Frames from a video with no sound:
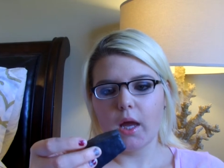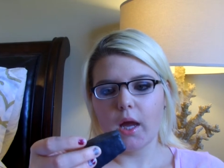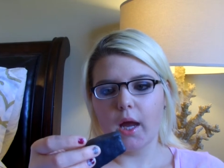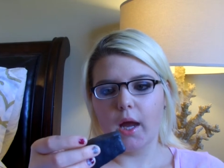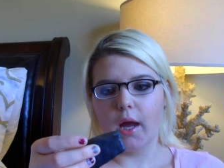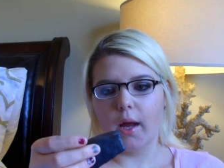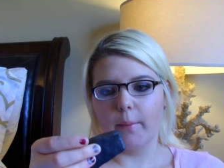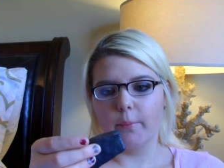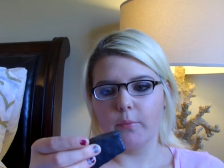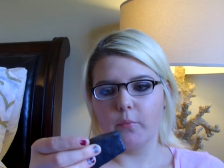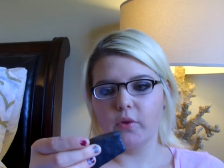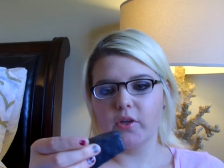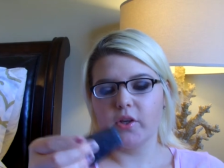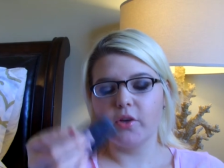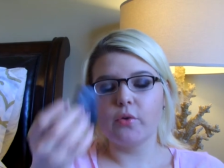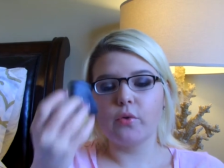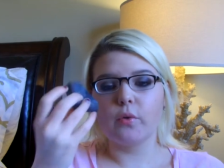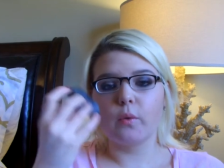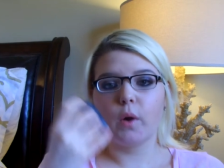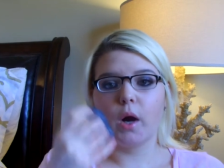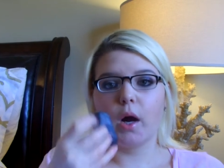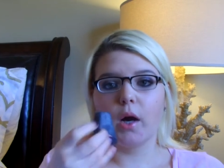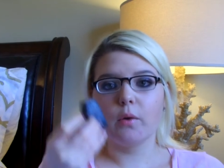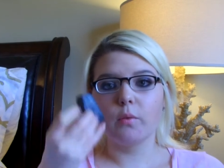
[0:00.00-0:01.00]
um, when
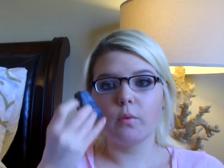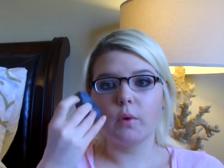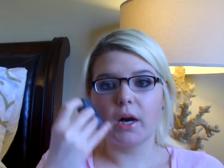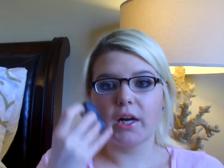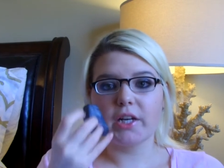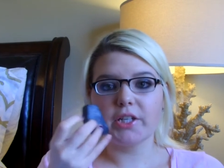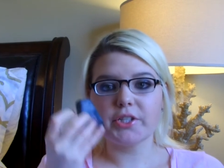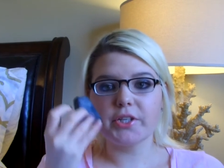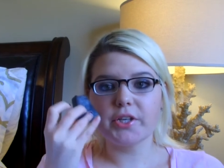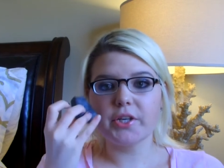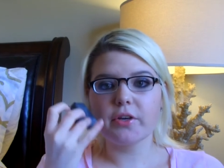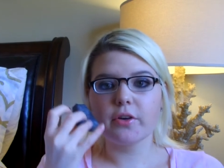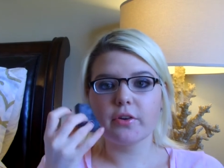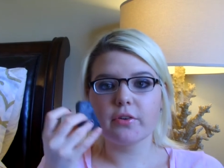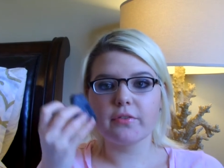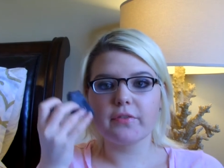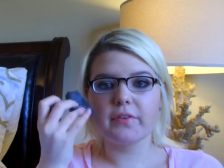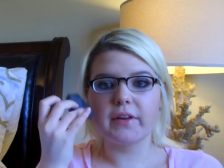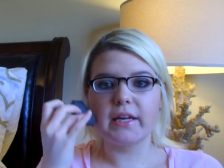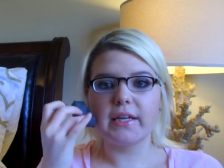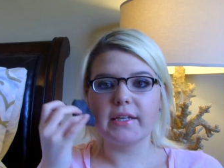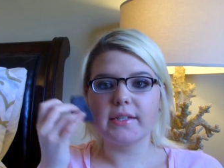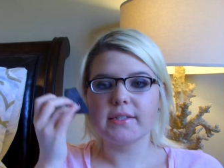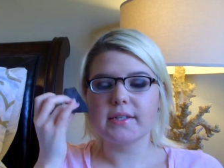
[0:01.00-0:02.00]
you are washing your
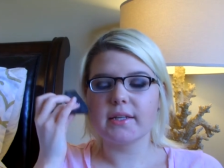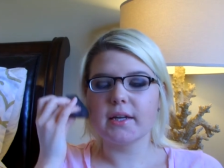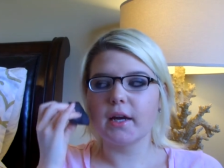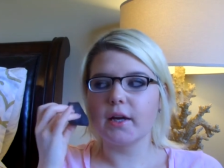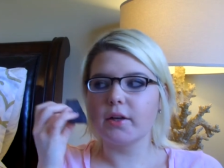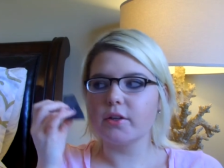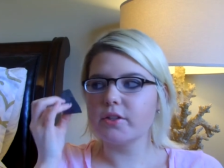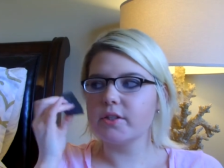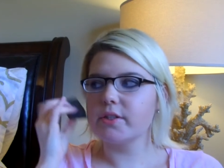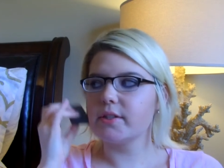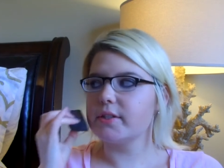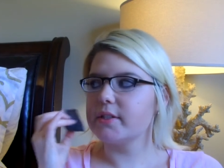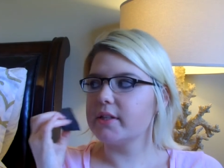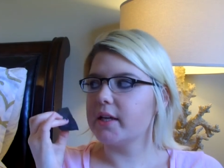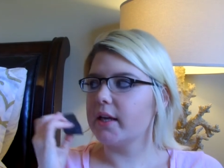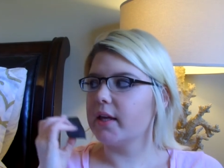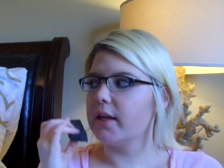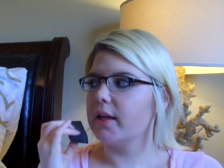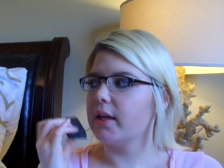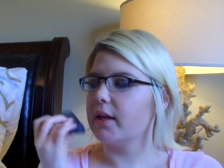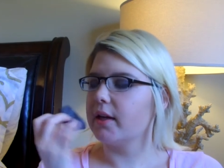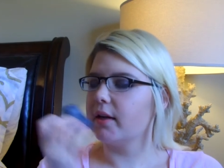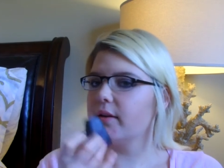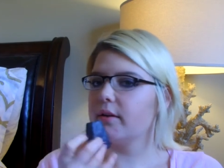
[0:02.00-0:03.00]
face, and I'll just
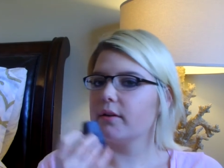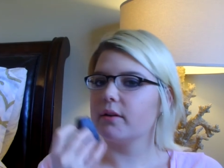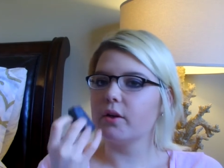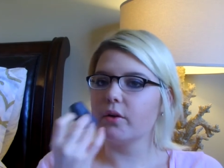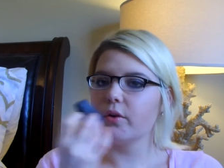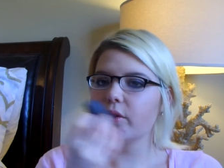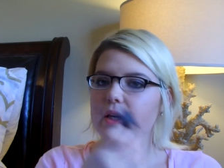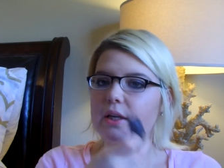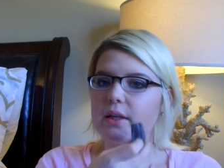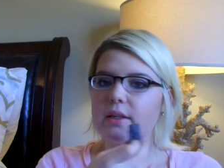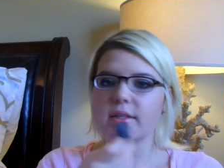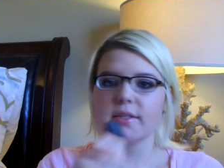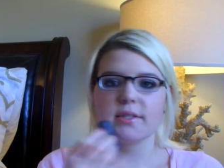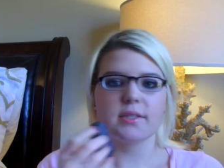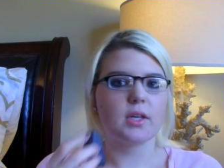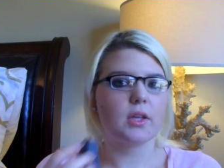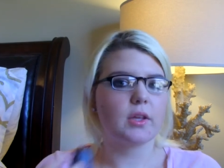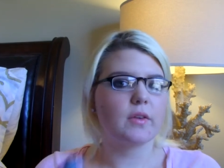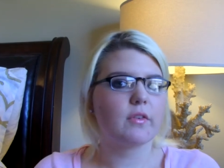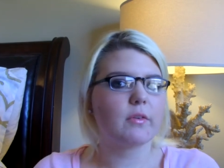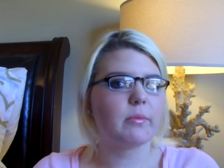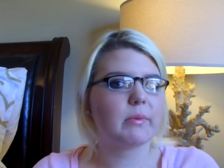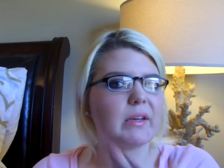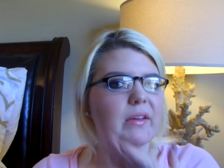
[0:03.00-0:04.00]
take it and go like this all
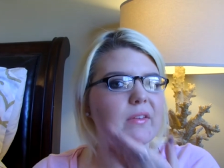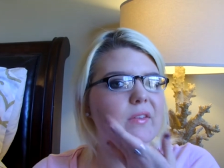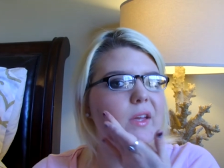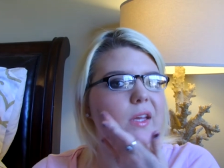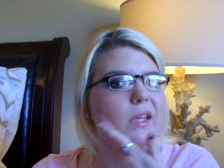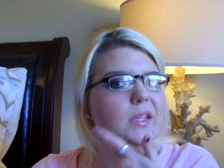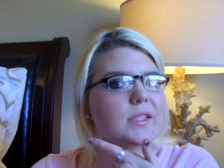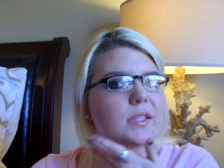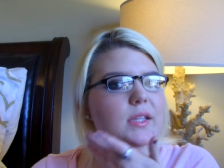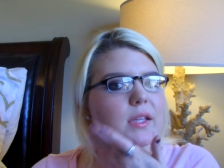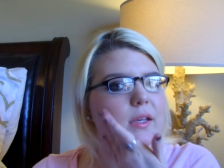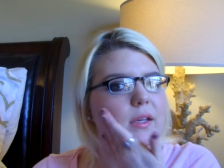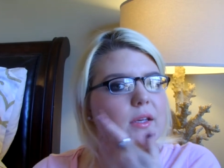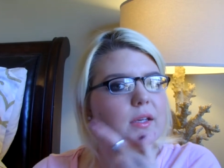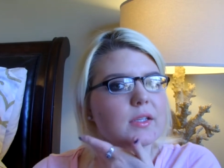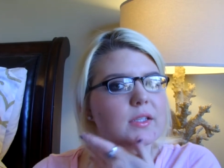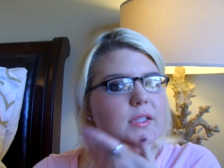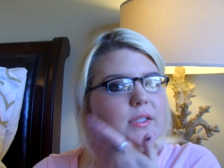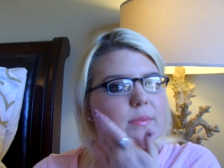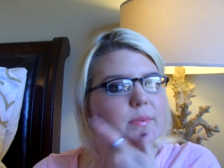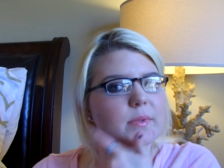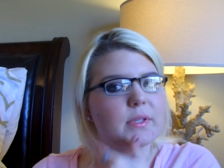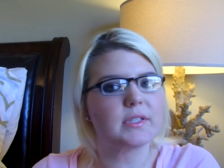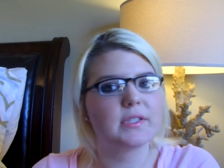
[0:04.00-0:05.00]
over my face. I think I
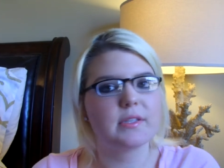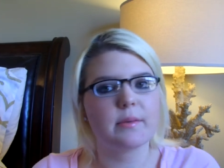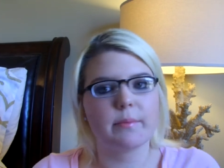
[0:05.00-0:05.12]
just put